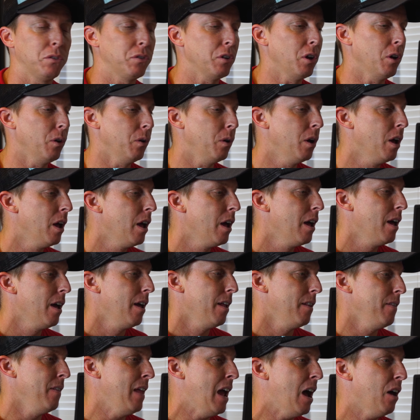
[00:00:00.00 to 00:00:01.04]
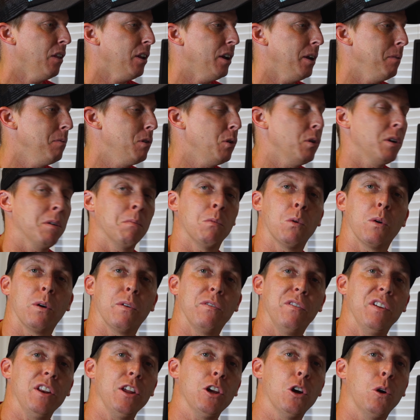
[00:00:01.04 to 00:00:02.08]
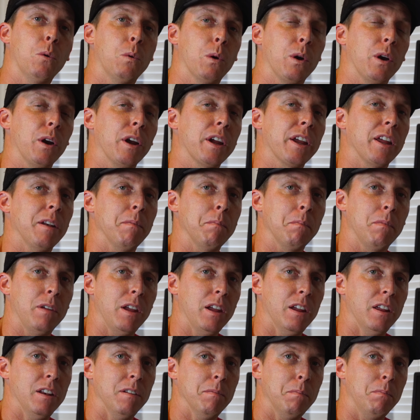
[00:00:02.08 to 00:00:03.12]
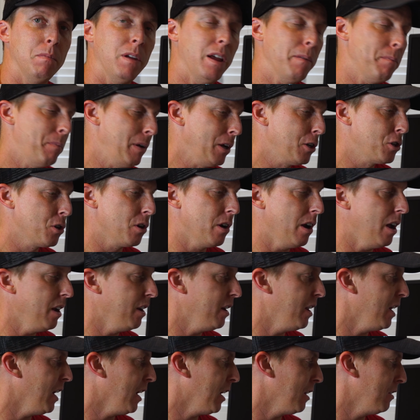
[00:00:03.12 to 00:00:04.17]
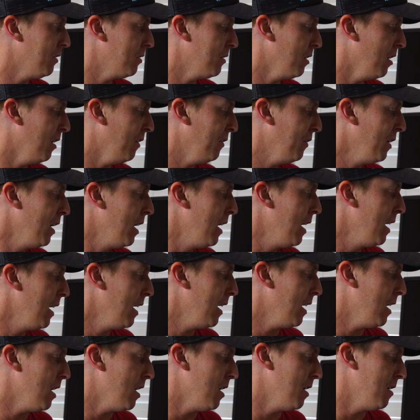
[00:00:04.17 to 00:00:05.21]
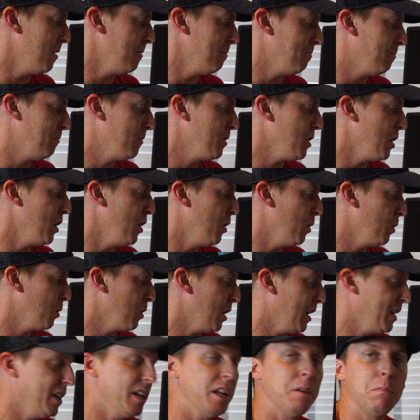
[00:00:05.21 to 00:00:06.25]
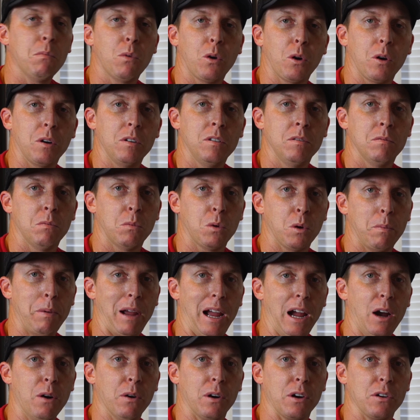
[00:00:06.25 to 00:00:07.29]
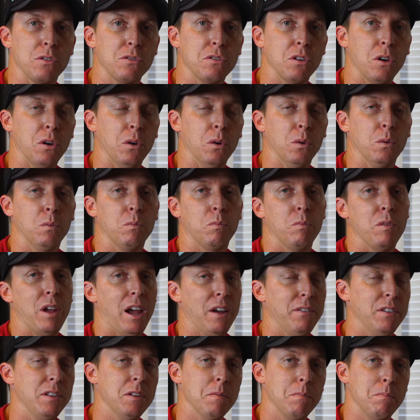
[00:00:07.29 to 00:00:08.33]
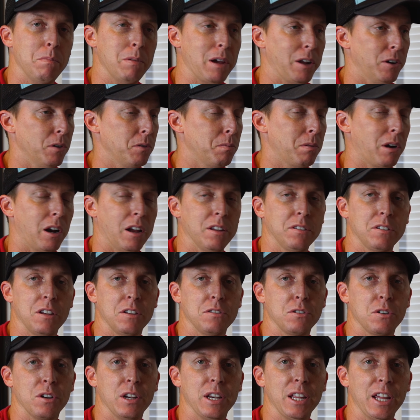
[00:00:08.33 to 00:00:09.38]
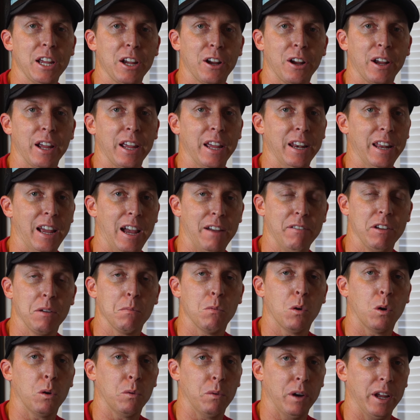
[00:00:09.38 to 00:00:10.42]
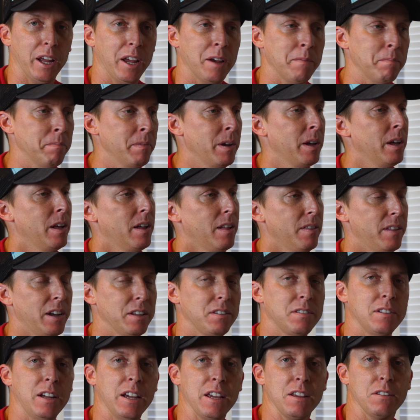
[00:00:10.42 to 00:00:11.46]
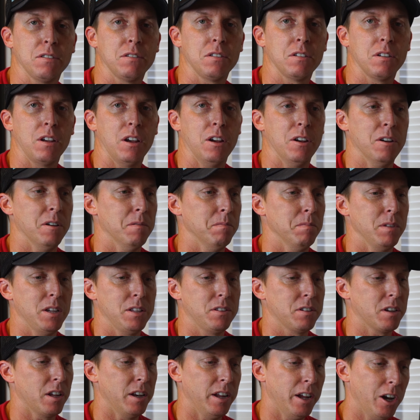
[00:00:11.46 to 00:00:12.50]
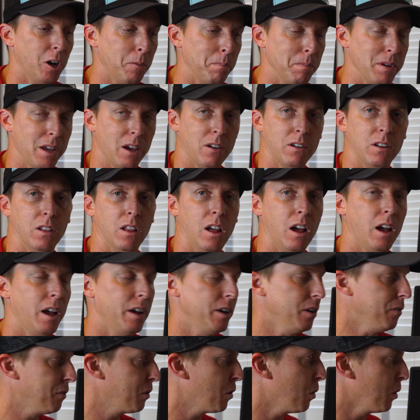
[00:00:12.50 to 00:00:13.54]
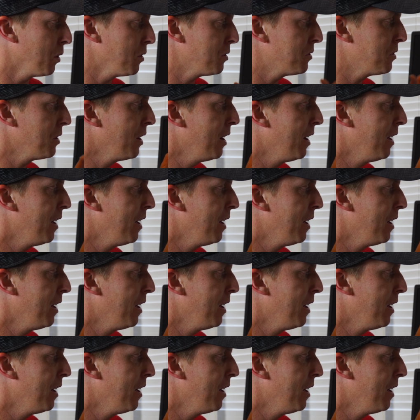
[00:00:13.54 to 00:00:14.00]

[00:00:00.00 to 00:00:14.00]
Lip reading: So now that I'm doing more video work and picture editing and stuff, I need more power. So having the better processor in here and having more RAM, that's nice. It's going to help me out a lot, and of course